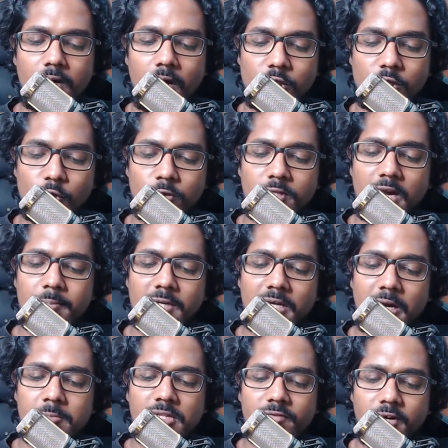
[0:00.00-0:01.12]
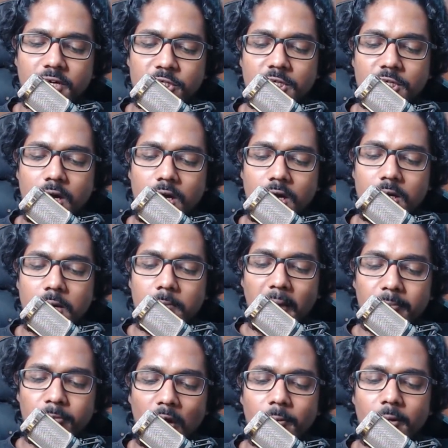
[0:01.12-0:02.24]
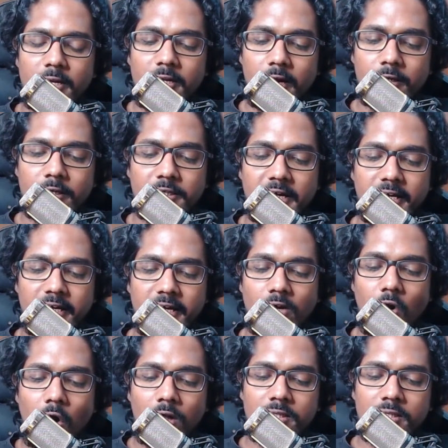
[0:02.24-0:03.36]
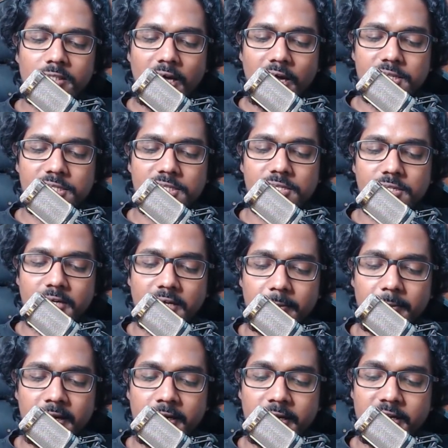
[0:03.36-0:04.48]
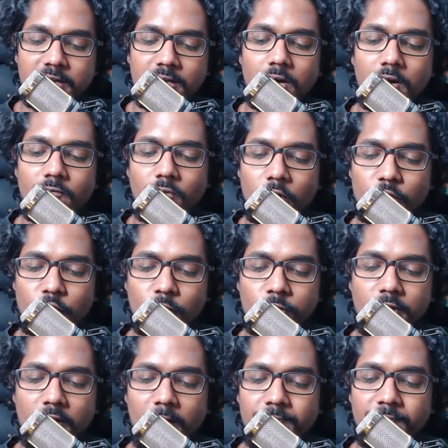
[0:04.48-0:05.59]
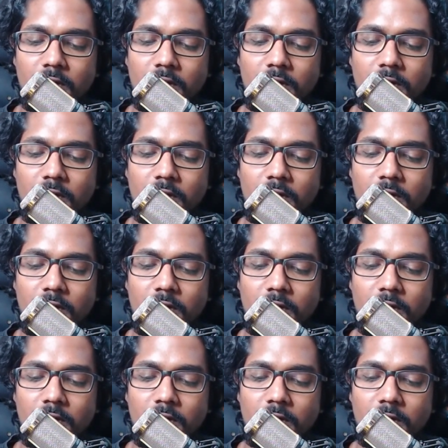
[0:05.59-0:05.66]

A Shudra becomes a Vaishya by properly undertaking all the tasks recommended for a Shudra,